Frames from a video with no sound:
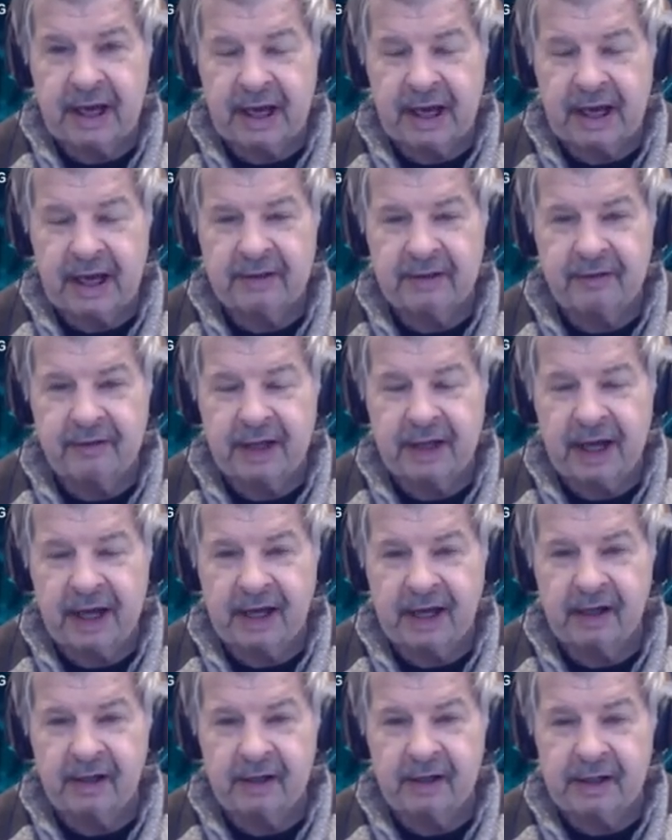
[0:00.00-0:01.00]
And the
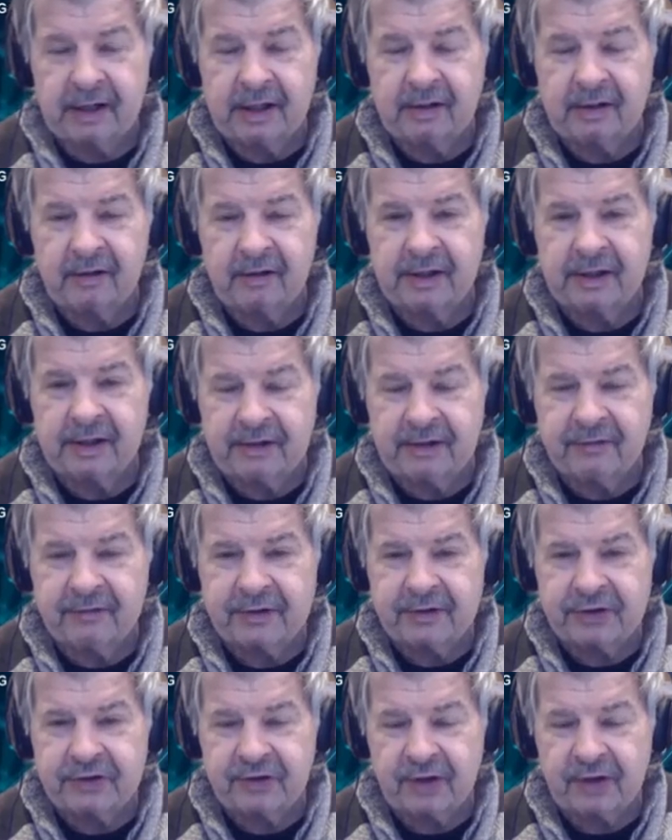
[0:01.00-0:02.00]
analytical
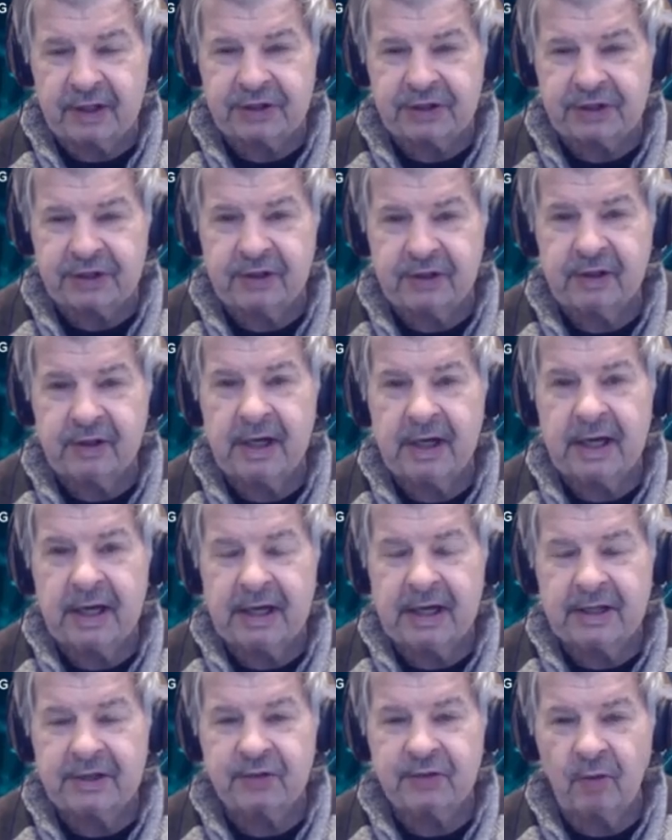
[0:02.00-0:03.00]
infrastructure
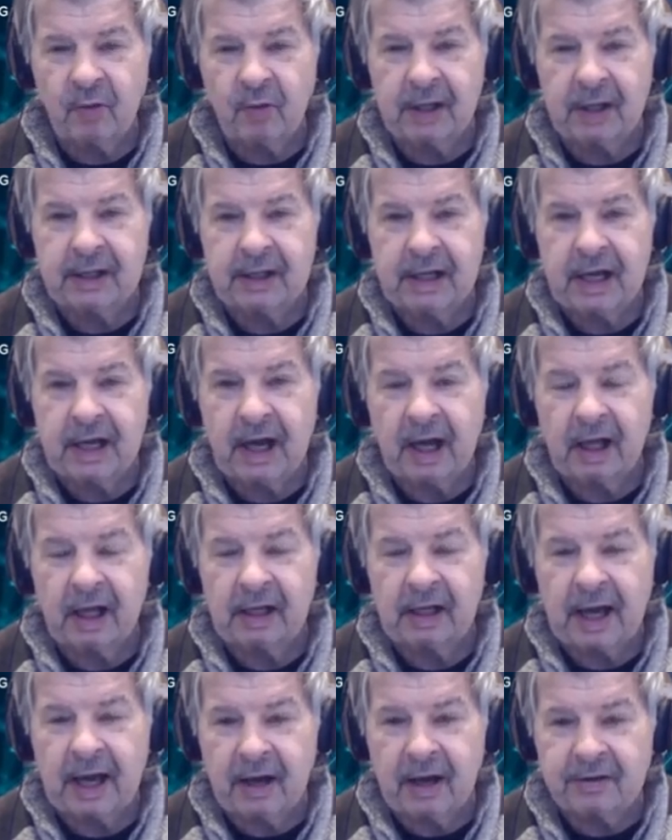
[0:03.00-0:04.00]
is what
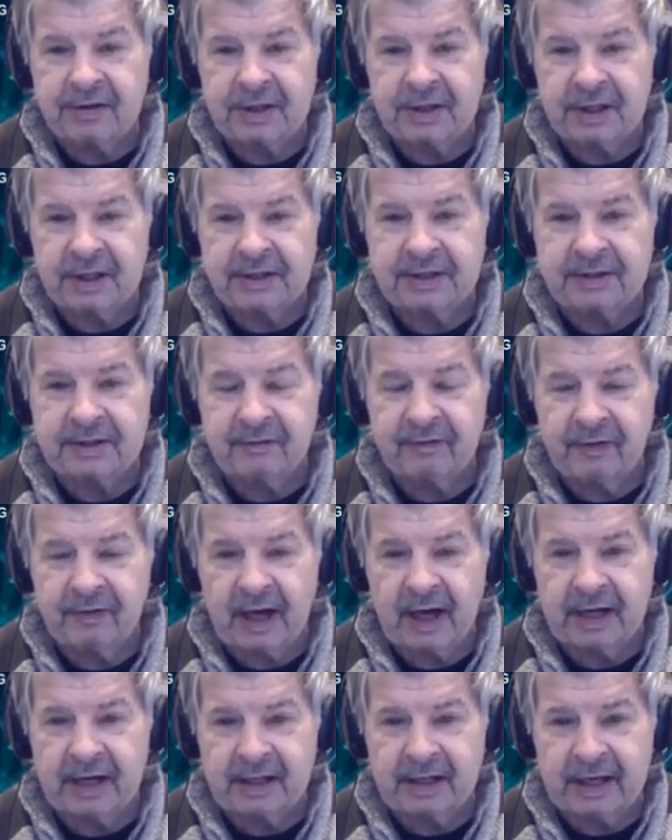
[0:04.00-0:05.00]
allows us to
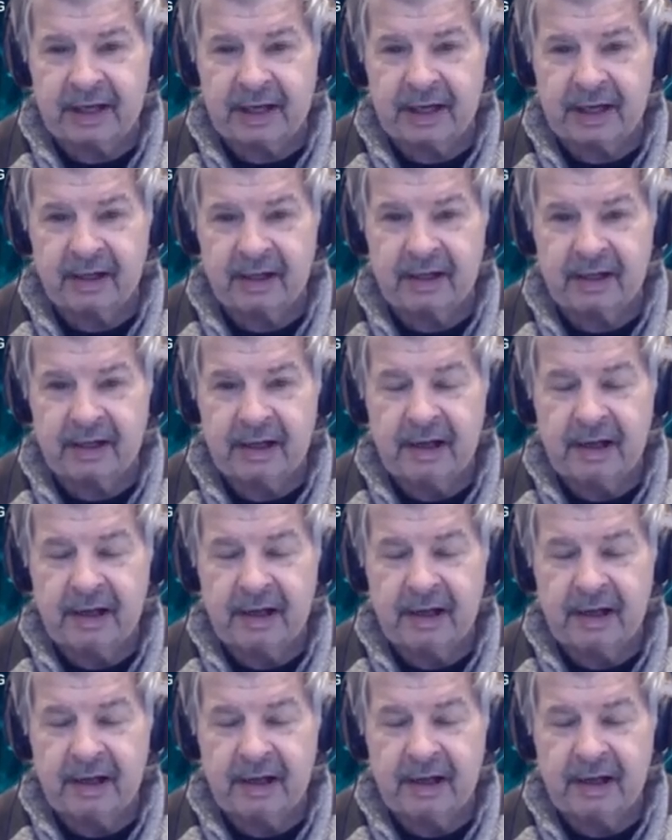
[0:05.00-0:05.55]
find data.